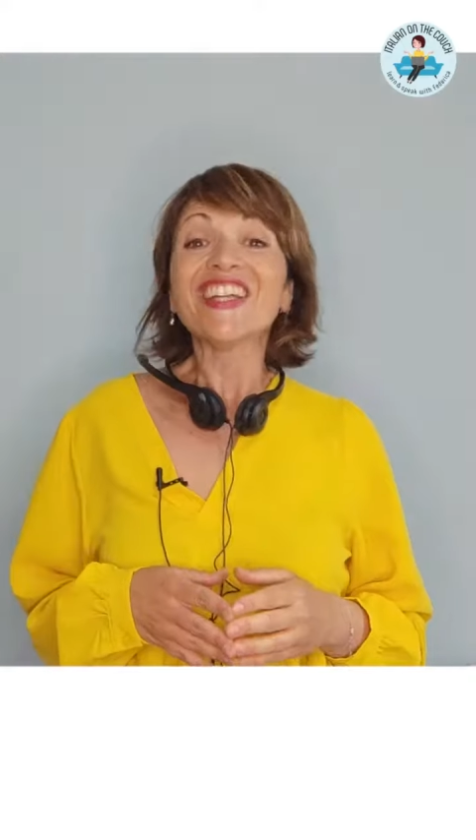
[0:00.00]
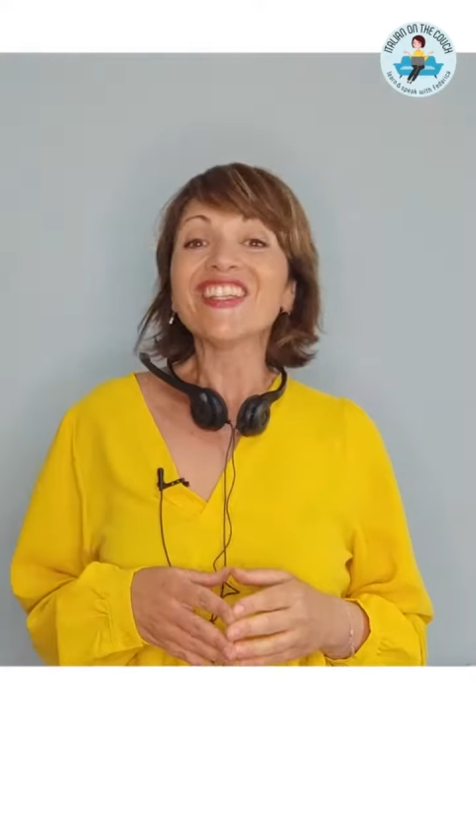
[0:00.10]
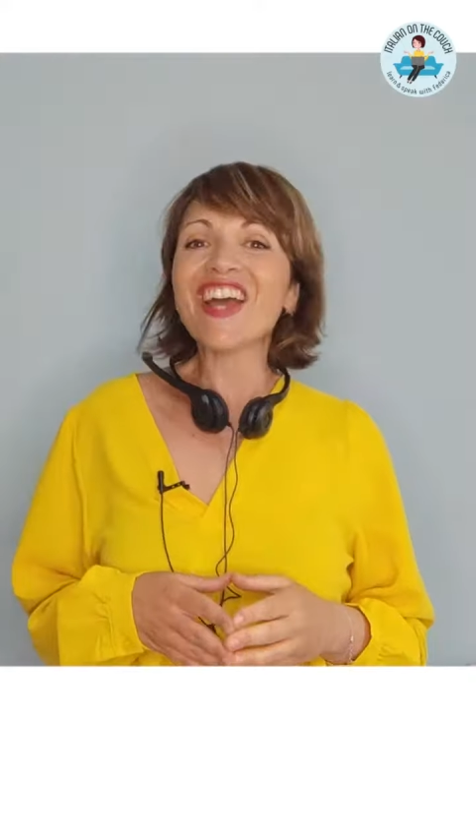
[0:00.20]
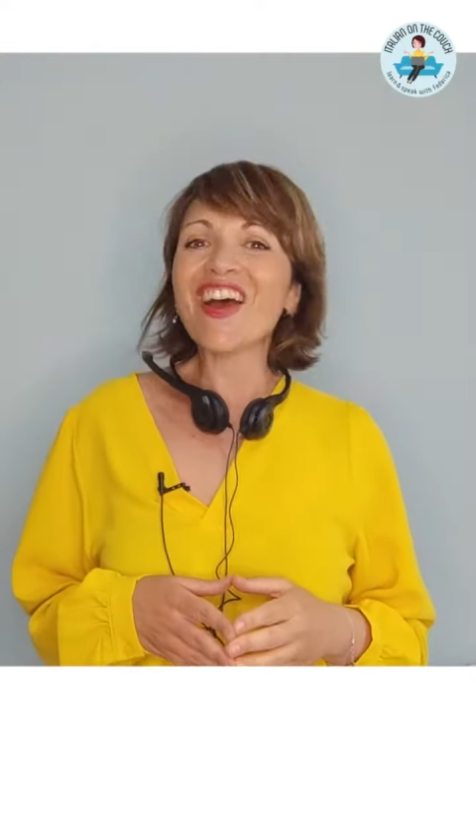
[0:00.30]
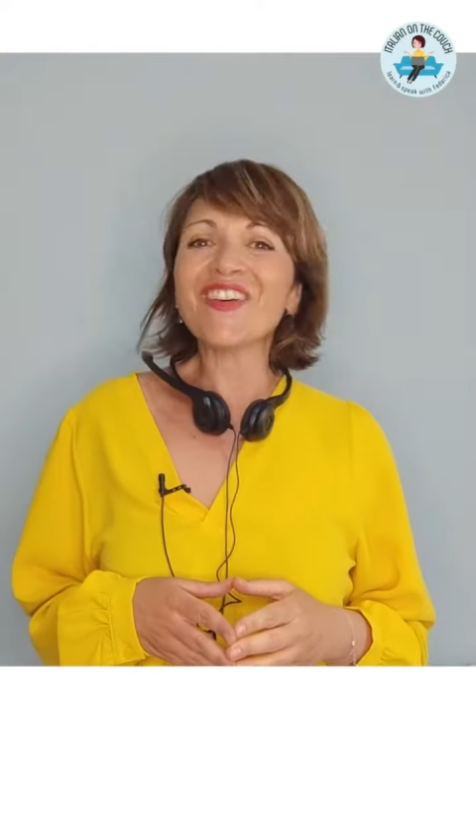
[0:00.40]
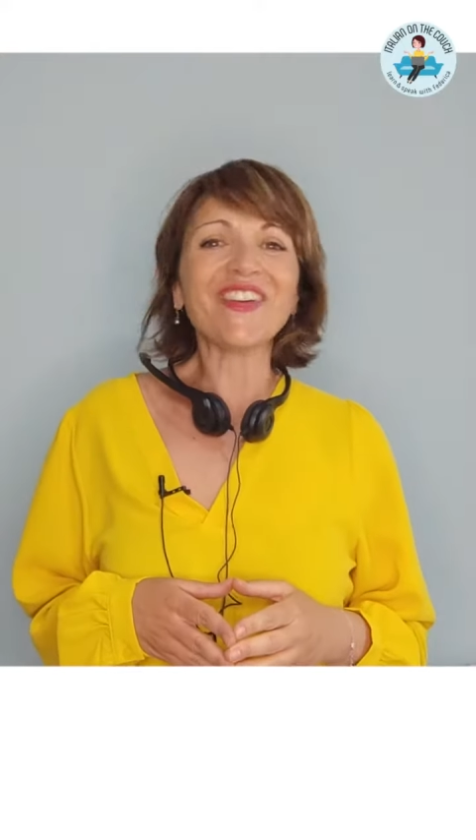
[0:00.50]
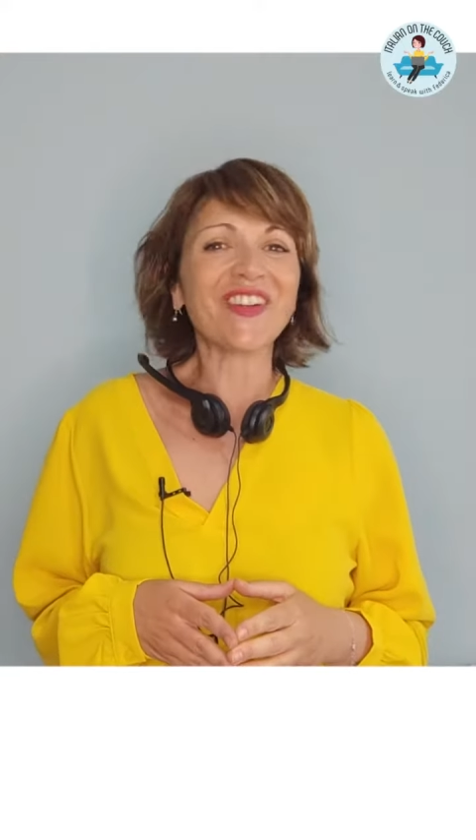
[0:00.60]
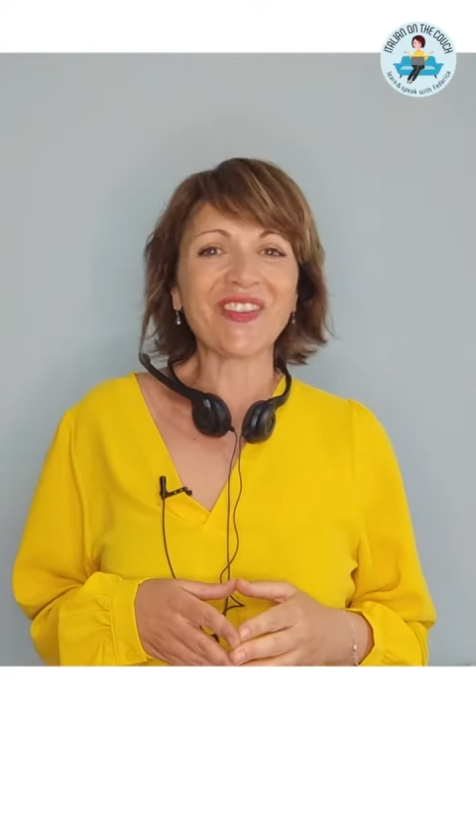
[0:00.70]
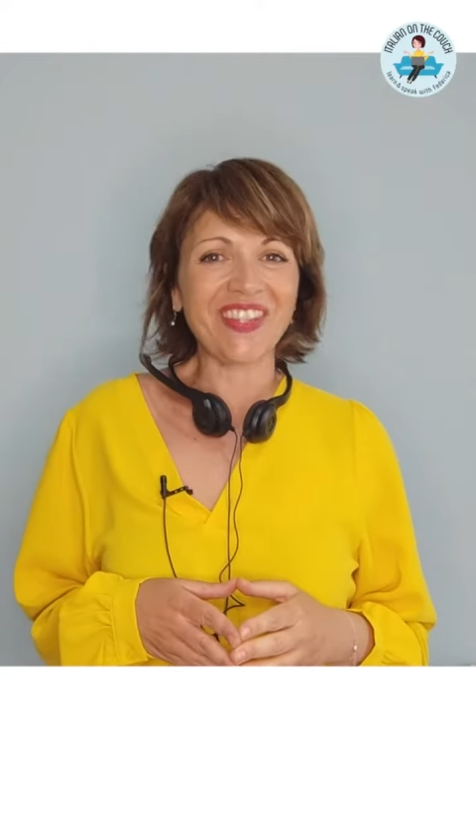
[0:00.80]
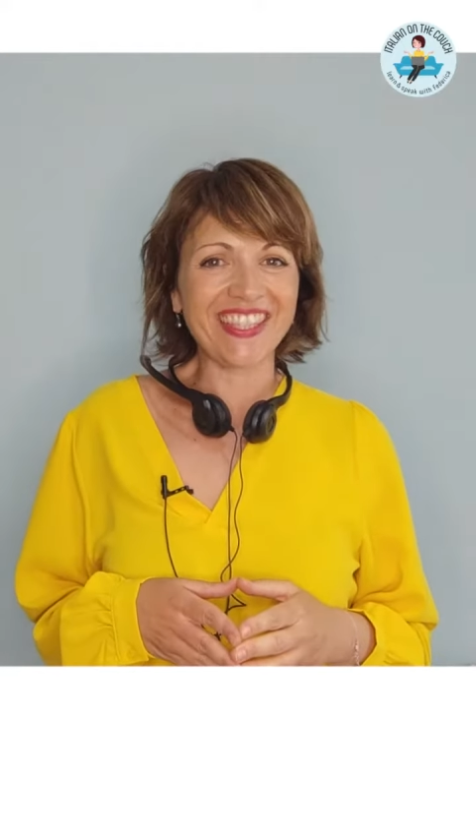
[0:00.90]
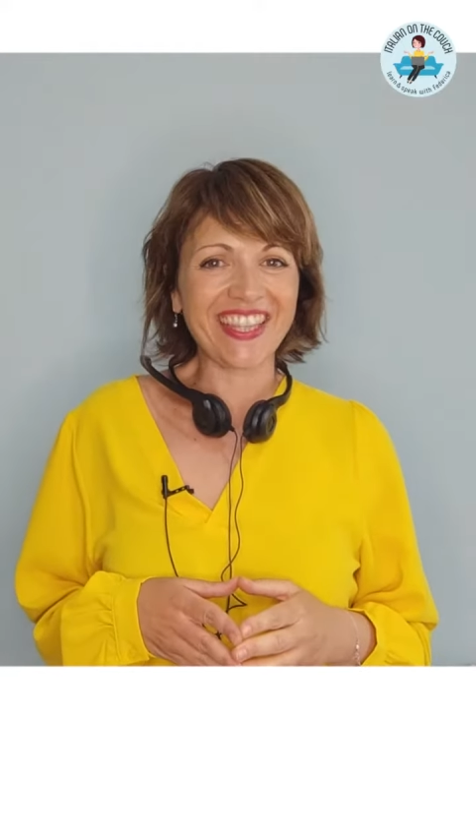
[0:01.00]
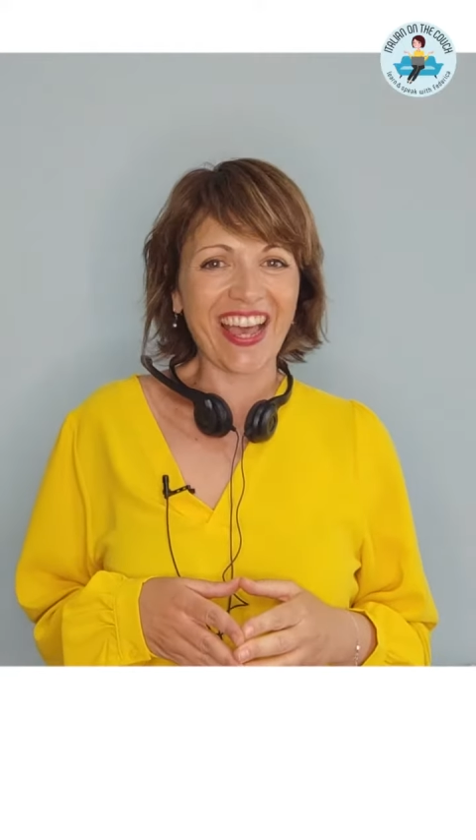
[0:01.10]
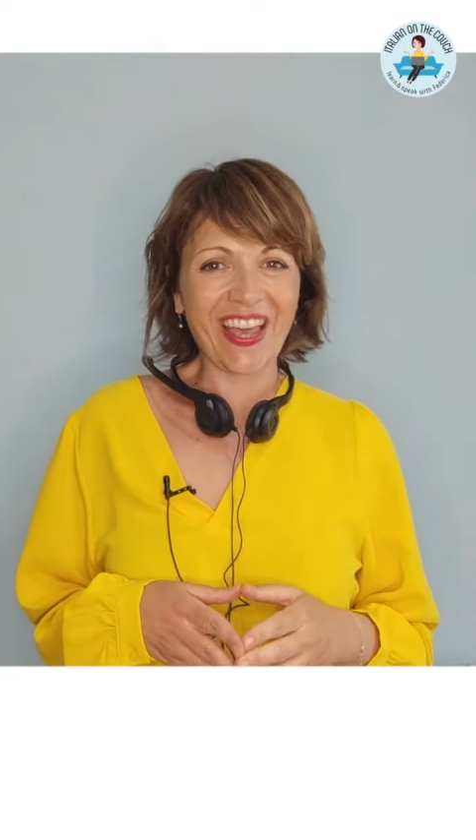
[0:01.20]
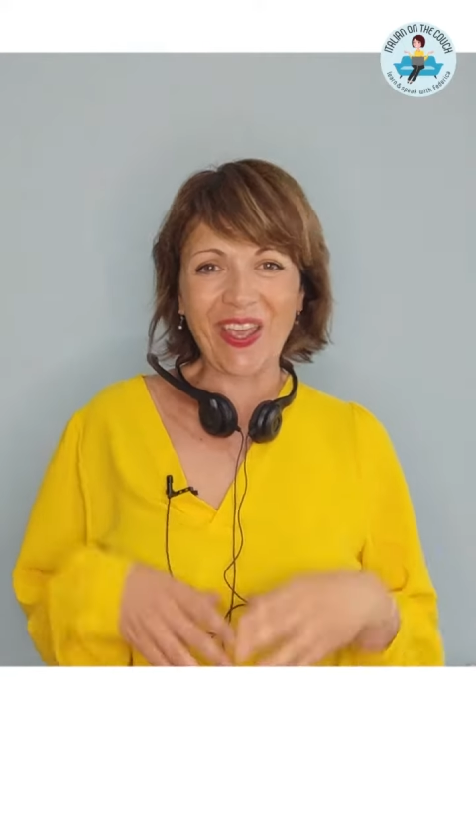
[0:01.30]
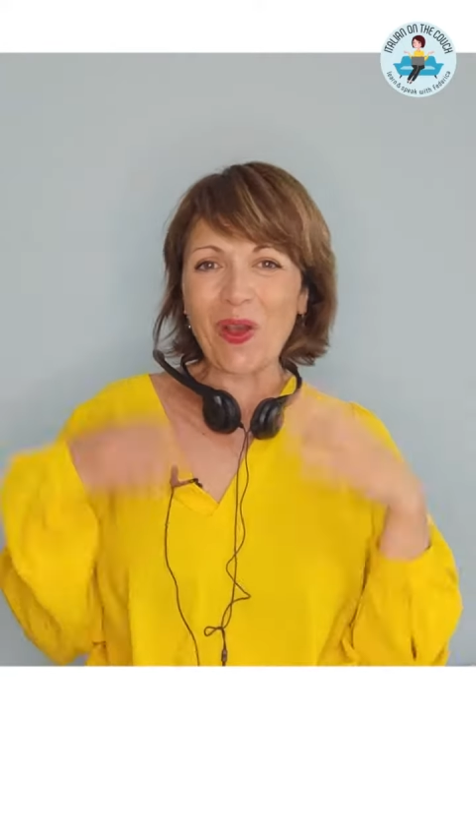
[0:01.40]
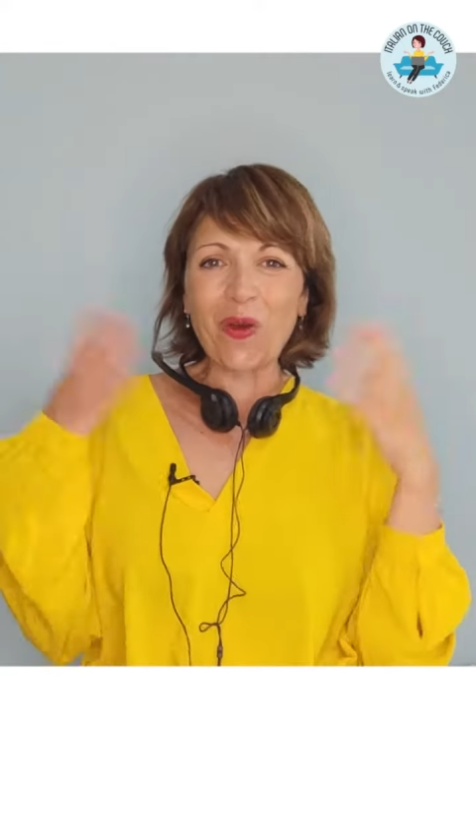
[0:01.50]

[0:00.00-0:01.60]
Ciao, come stai?